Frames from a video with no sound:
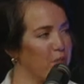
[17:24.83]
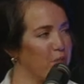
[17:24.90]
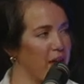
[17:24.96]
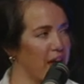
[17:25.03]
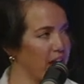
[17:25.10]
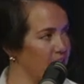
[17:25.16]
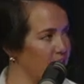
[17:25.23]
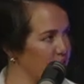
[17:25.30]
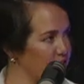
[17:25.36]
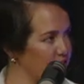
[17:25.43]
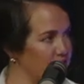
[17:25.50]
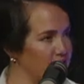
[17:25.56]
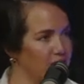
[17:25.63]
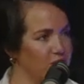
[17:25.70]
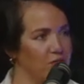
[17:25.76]
to bat
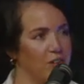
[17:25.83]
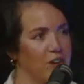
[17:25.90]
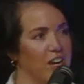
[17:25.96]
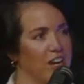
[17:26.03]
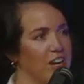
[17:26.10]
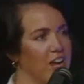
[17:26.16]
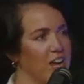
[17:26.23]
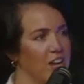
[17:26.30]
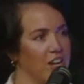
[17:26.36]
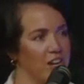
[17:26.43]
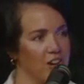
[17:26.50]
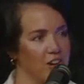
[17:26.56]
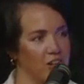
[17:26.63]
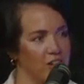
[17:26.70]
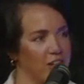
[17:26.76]
100
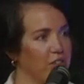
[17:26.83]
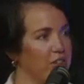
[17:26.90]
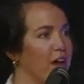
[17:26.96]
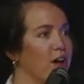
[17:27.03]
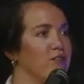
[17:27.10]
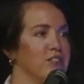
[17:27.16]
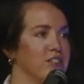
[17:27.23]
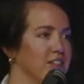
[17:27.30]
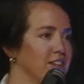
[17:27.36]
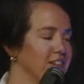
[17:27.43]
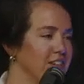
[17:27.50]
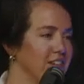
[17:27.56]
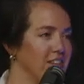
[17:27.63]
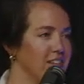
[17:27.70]
or 1,000.